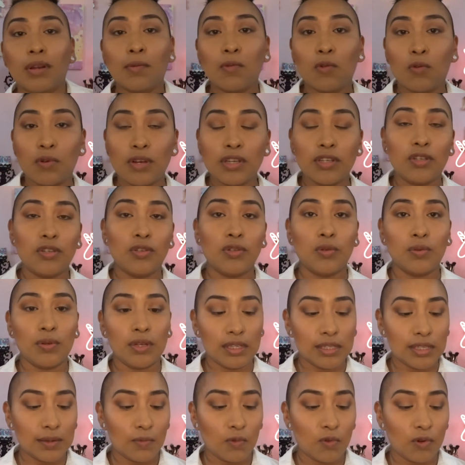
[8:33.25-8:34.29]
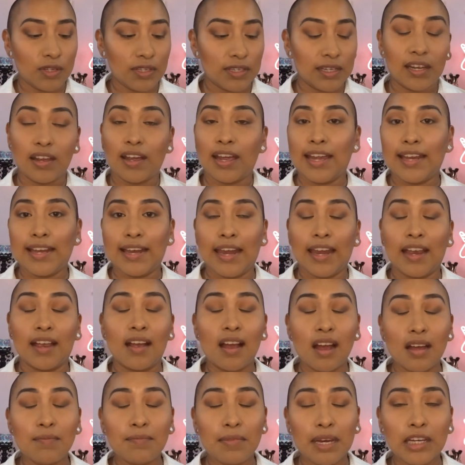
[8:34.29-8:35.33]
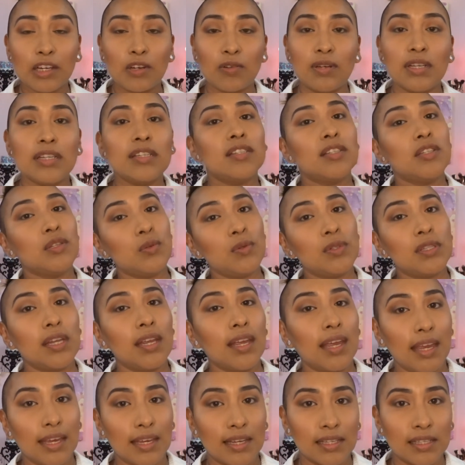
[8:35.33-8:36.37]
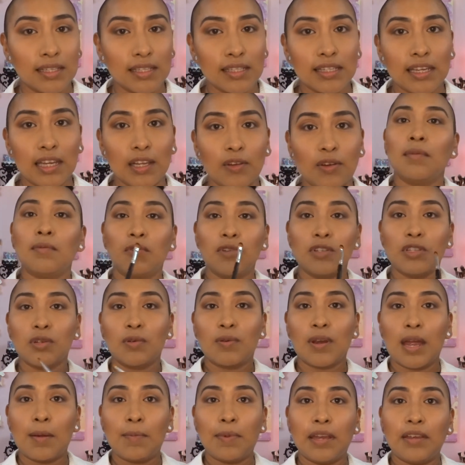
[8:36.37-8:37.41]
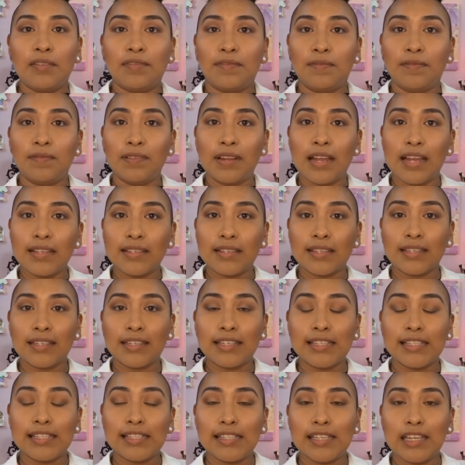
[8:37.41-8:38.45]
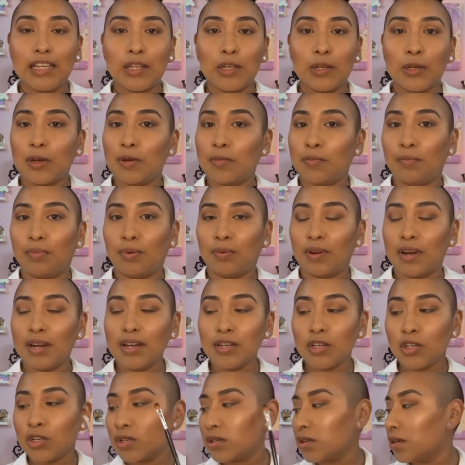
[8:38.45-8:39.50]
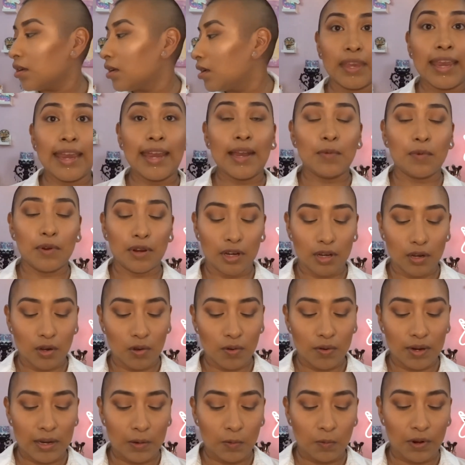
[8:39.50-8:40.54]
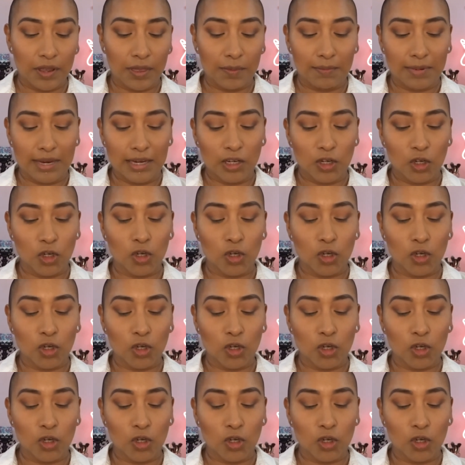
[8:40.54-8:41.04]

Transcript: I'm going to do is I'm going to go ahead and cut my crease using a concealer. I'm going to grab a flat concealer brush and we're going to go in with my